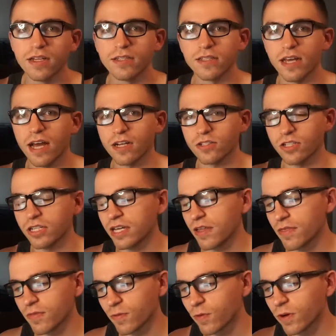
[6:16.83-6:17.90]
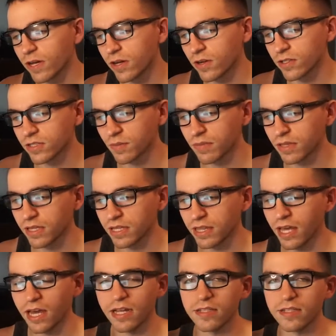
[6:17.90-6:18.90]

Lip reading: to actually get through it or something like that.